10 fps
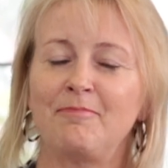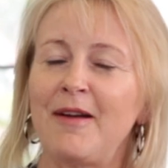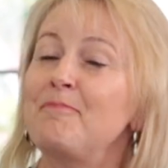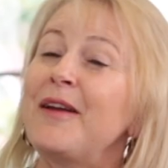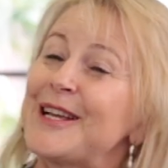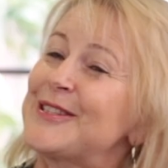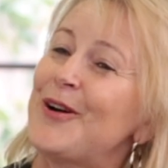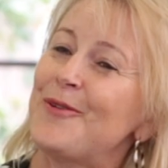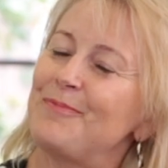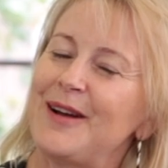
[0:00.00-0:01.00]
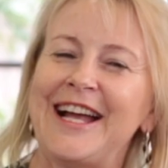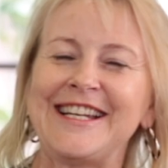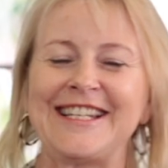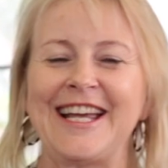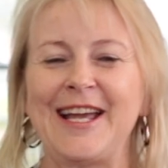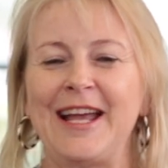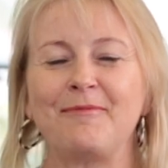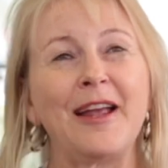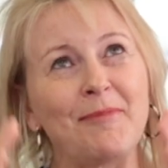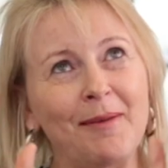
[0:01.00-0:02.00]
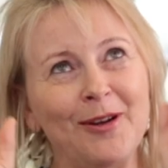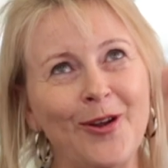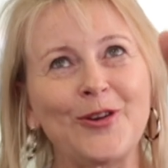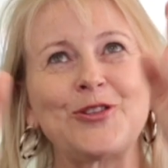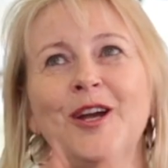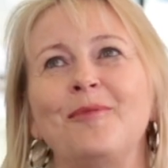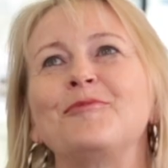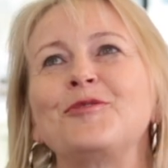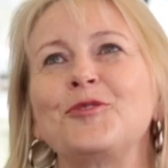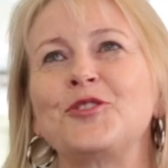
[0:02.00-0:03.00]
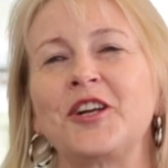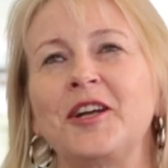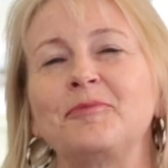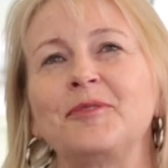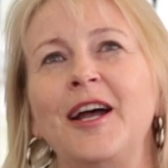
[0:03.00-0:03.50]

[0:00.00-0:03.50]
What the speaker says: my biggest hope and maybe long-term future